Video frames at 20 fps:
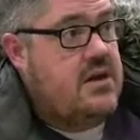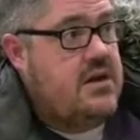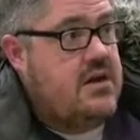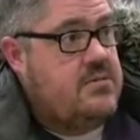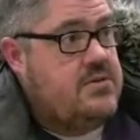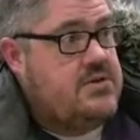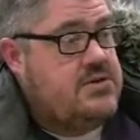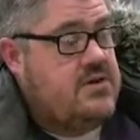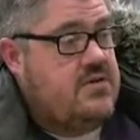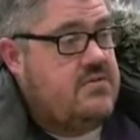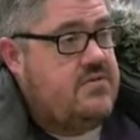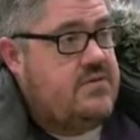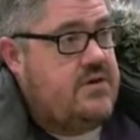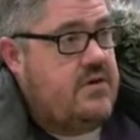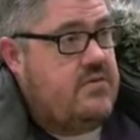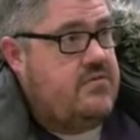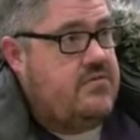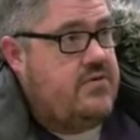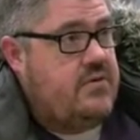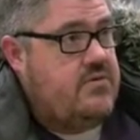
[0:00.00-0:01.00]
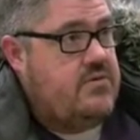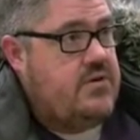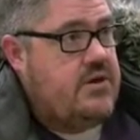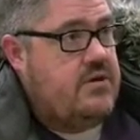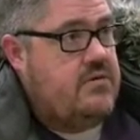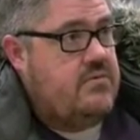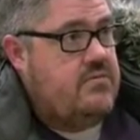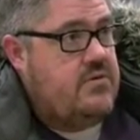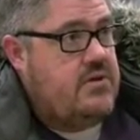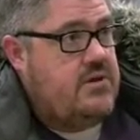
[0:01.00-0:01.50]
uh, myself and Noel
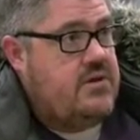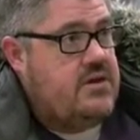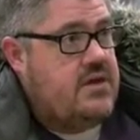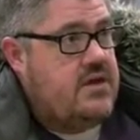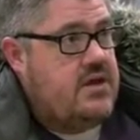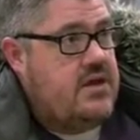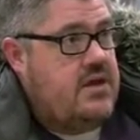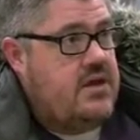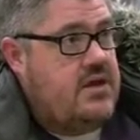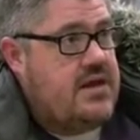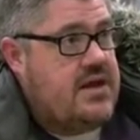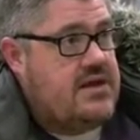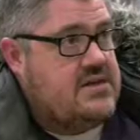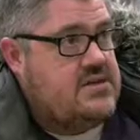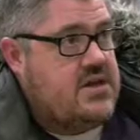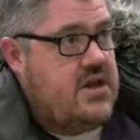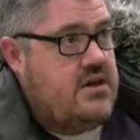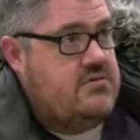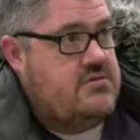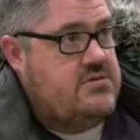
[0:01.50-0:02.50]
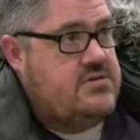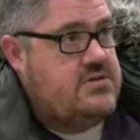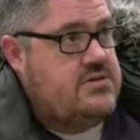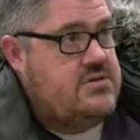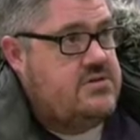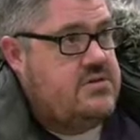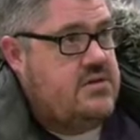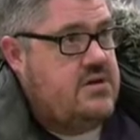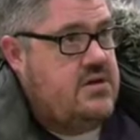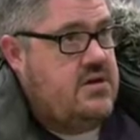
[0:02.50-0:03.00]
Fielding, with the guest
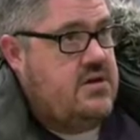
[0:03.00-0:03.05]
hosts.